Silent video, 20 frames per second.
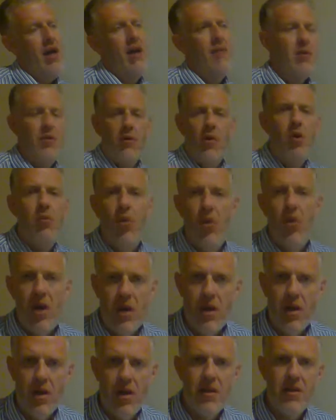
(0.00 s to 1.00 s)
The whole
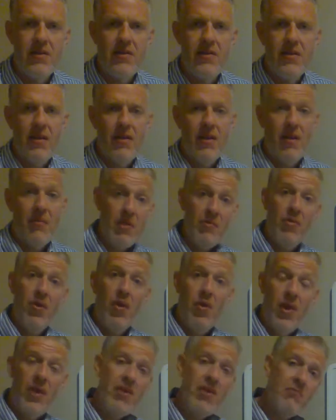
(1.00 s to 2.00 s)
point here is that, I mean,
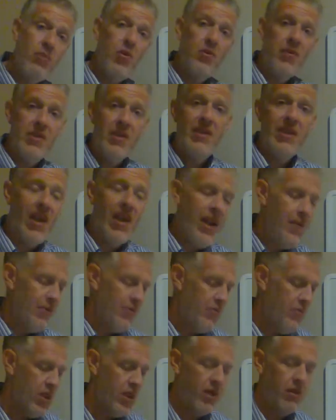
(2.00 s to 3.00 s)
both, I think both these
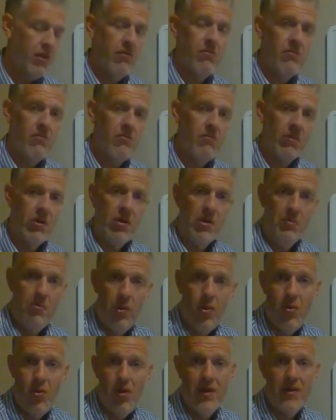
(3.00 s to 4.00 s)
camps make good
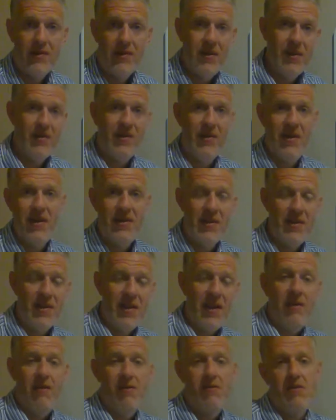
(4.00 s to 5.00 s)
points, and it's
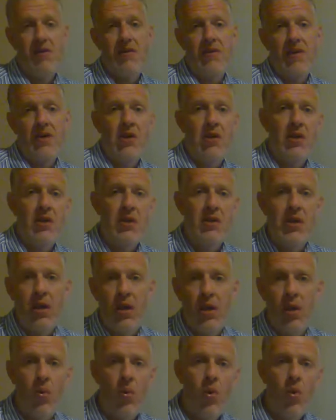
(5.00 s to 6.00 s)
like a, it's like you're in a
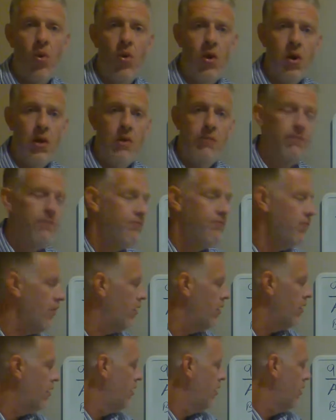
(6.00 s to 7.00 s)
tug of war, and
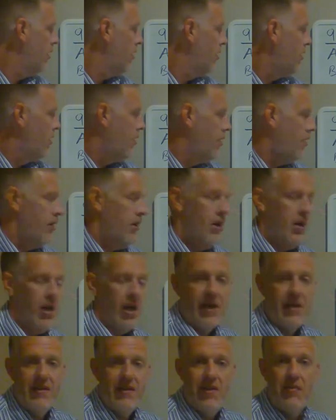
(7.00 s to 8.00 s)

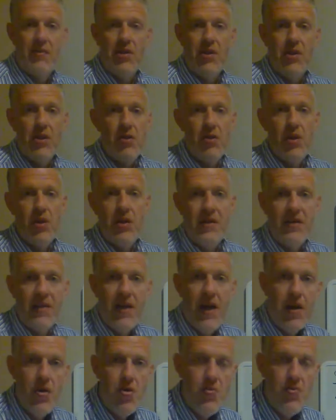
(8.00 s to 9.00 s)
I guess it's up to you to
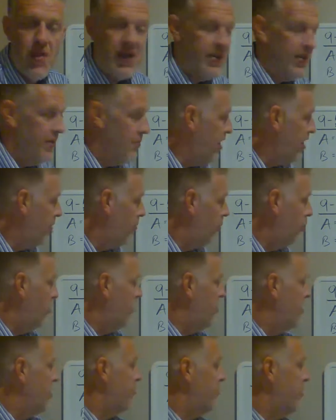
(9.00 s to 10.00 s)
decide who makes the better
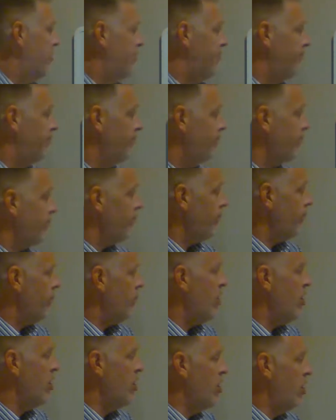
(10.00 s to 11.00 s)
points. But
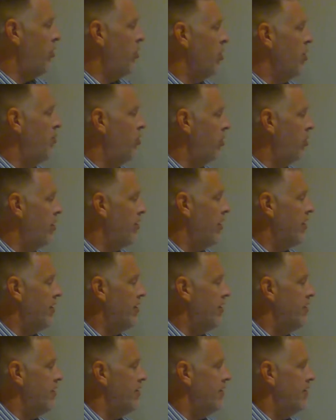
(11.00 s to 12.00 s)
you know, when you put it
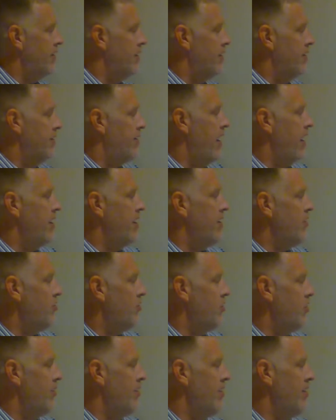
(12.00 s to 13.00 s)
like this, and it's not an
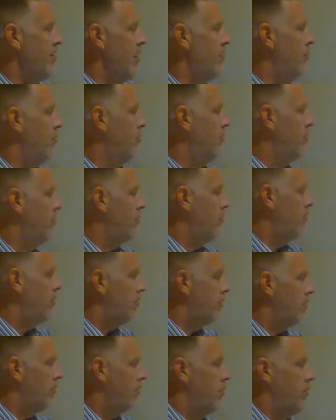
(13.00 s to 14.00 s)
extreme example,
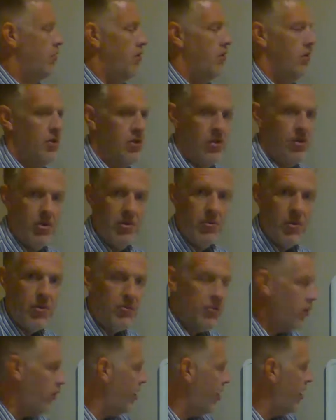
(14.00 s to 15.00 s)
should we
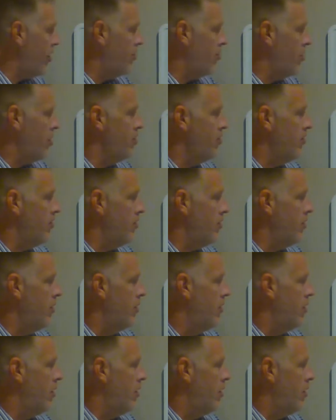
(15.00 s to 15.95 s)
require the person